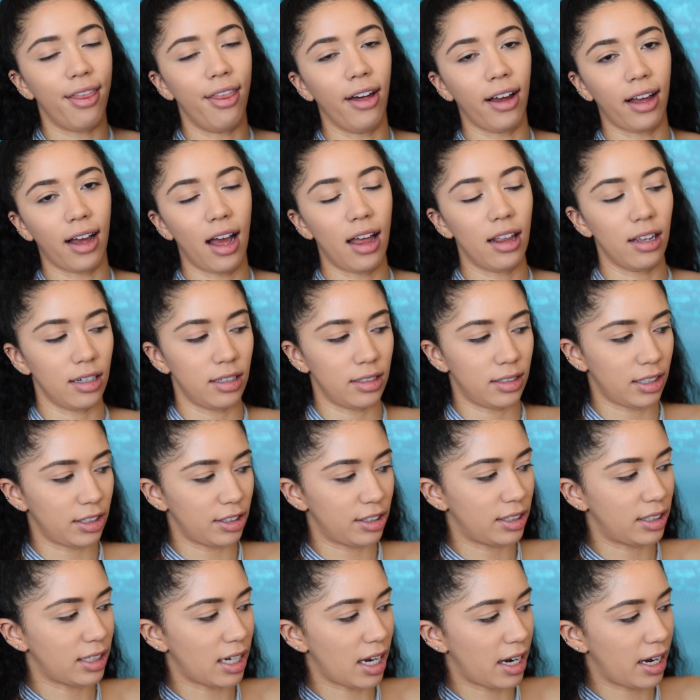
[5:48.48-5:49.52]
the colors are
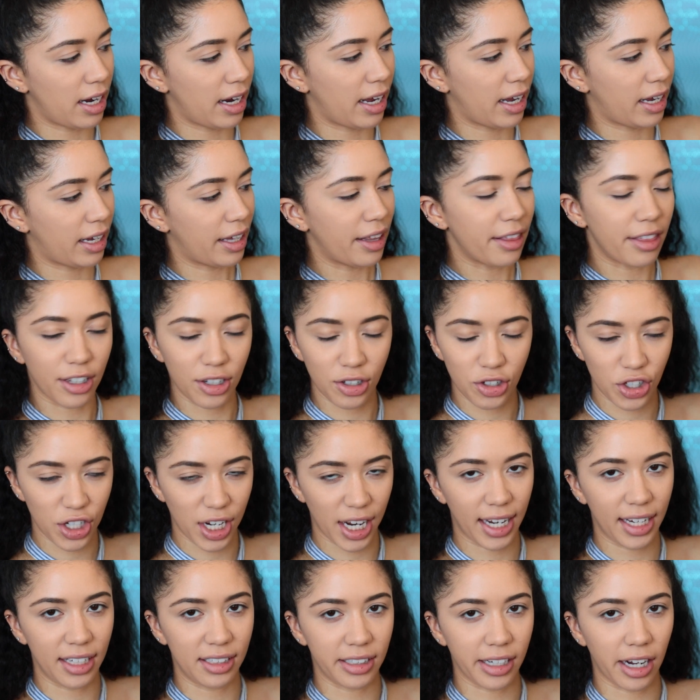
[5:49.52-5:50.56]
stunning, the
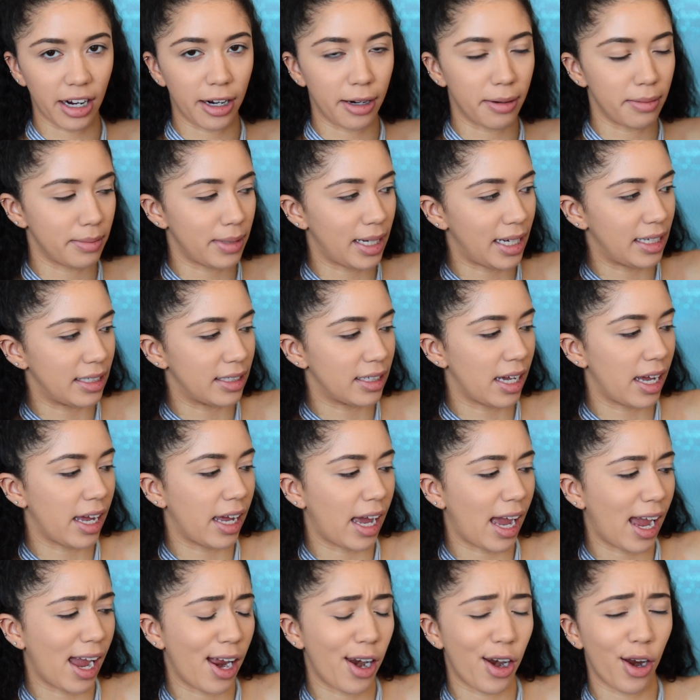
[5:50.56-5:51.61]
shades are
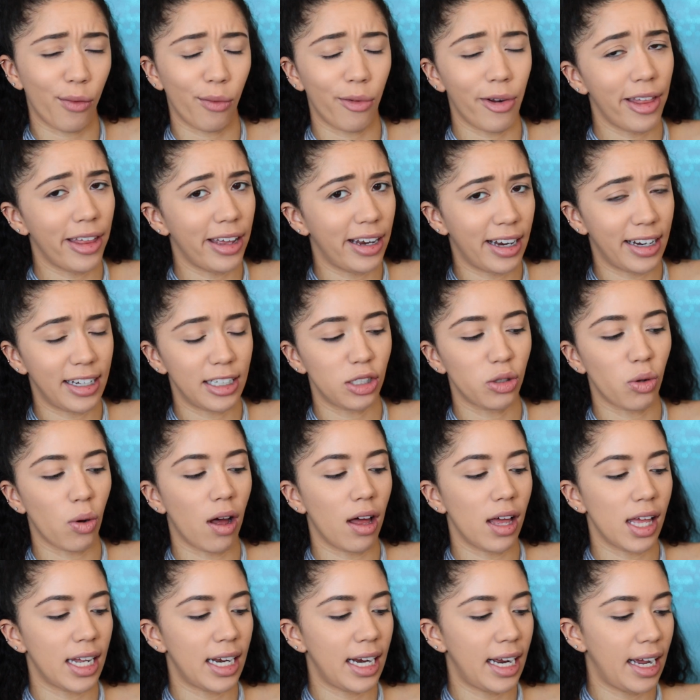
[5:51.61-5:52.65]
amazing, and really nice
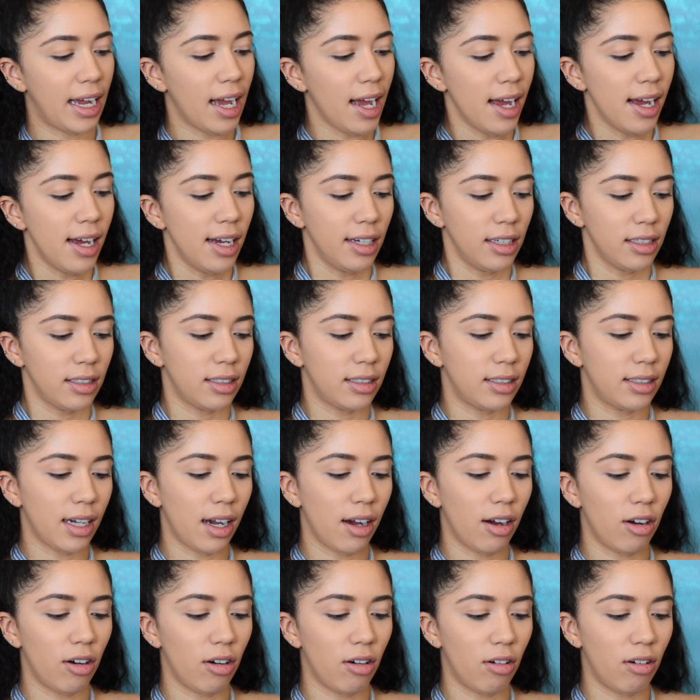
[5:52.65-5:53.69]
quality.
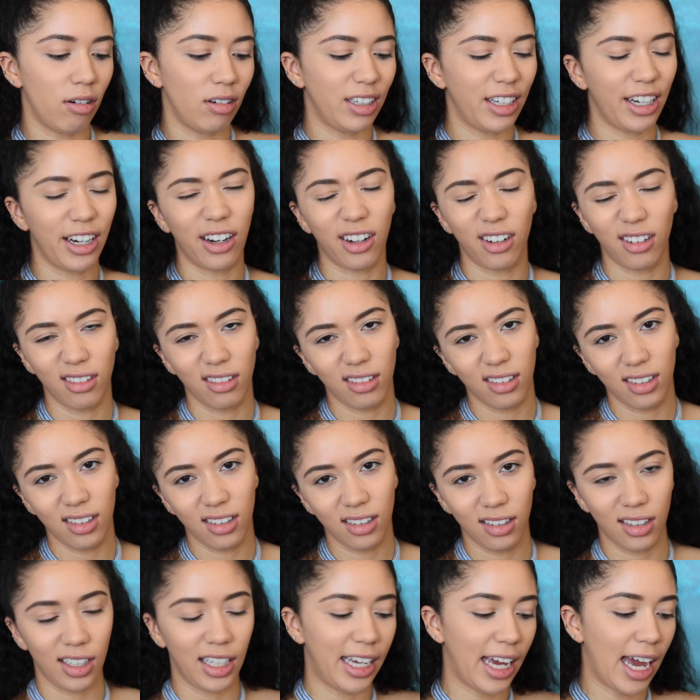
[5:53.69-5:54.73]
So, you know,
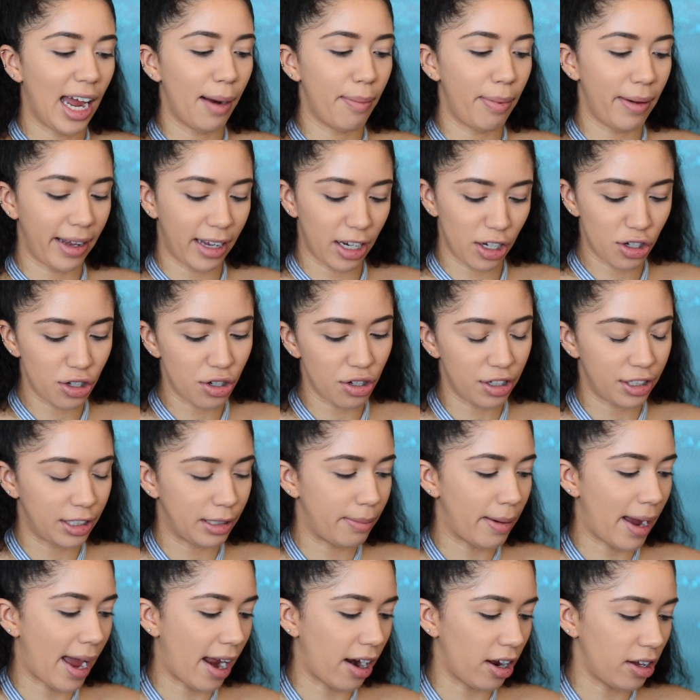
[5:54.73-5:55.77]
you gotta pick and choose
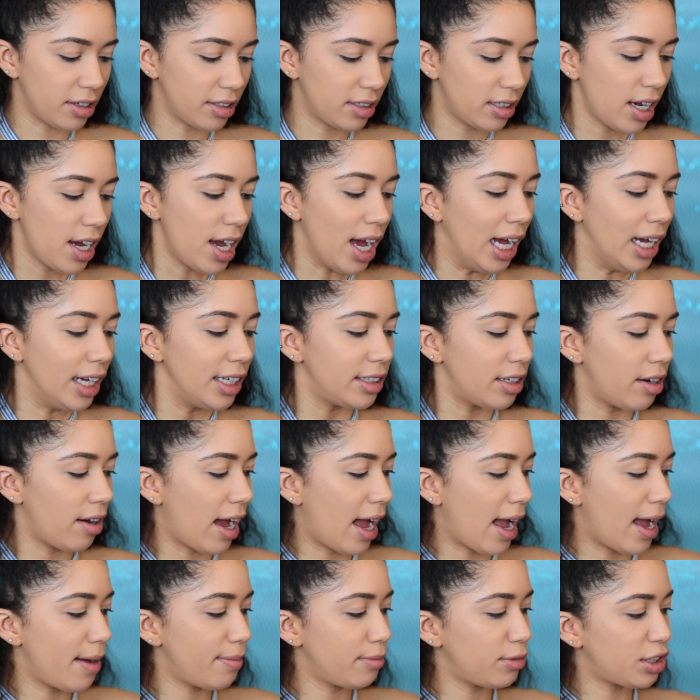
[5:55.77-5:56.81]
your battles. So
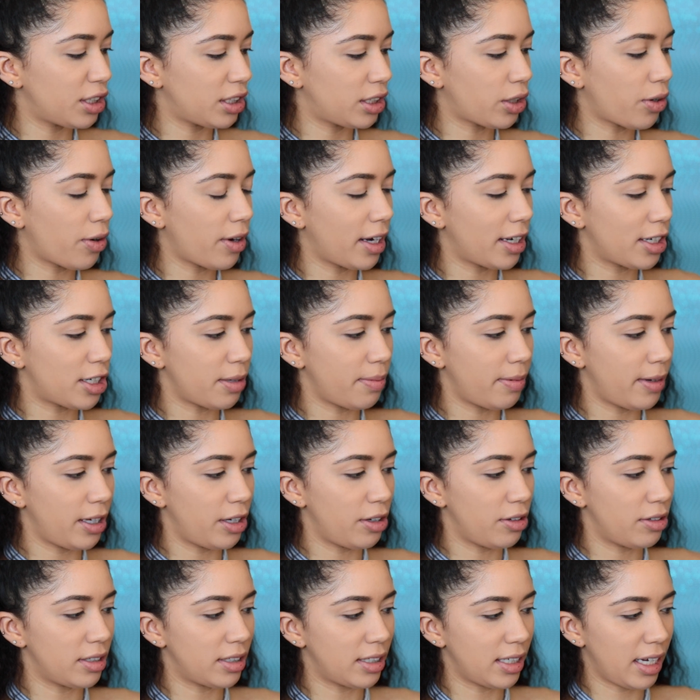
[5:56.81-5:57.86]
I'm just going to be
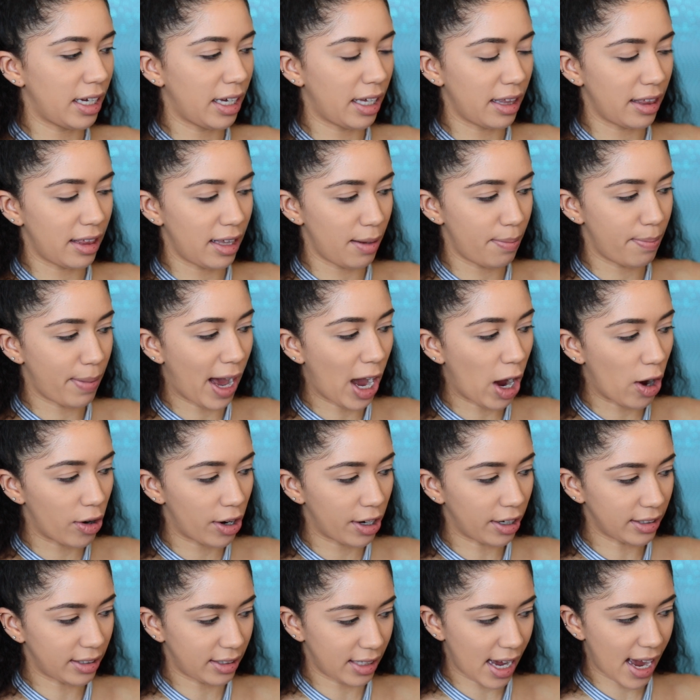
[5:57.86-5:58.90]
using the
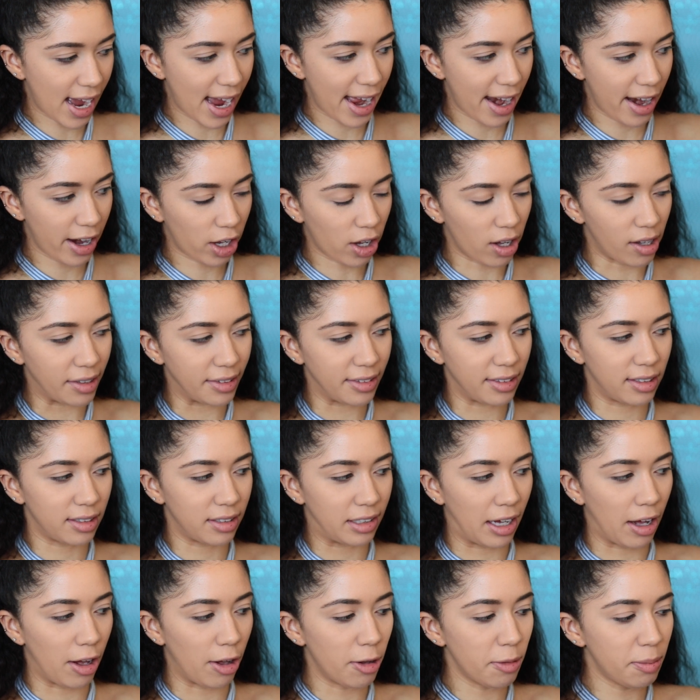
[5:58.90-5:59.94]
powder side called
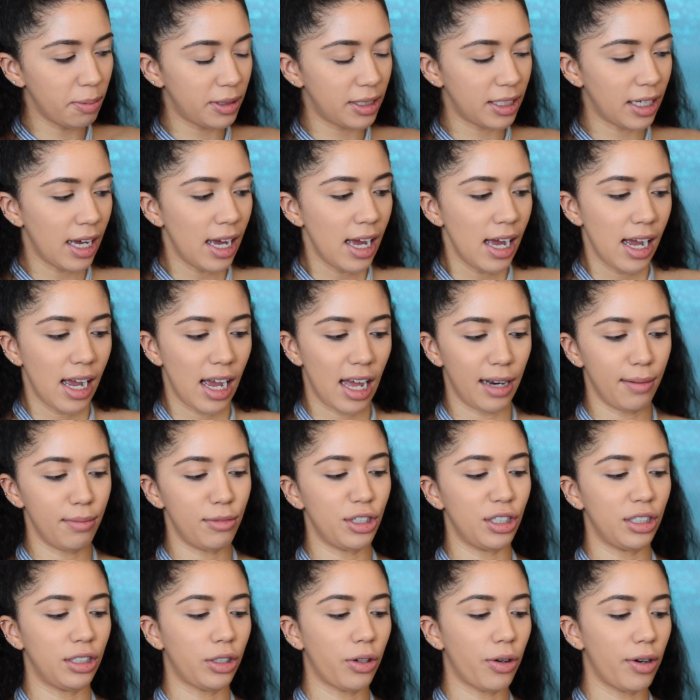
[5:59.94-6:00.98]
Sculpt, and I'm
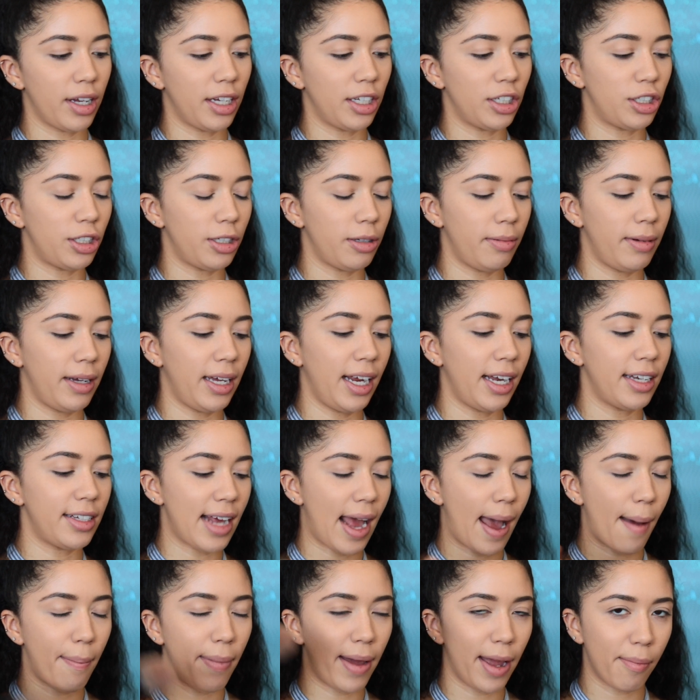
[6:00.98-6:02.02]
just going to be
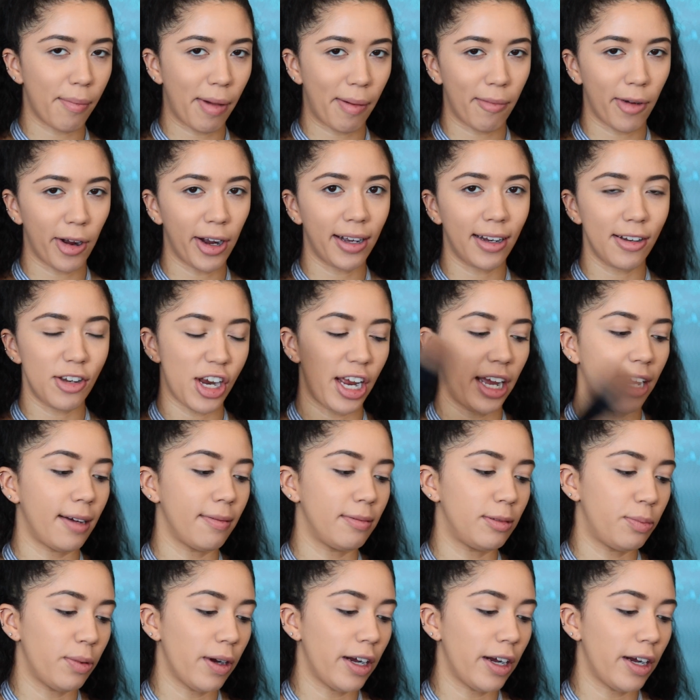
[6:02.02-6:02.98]
tapping my Marc Jacobs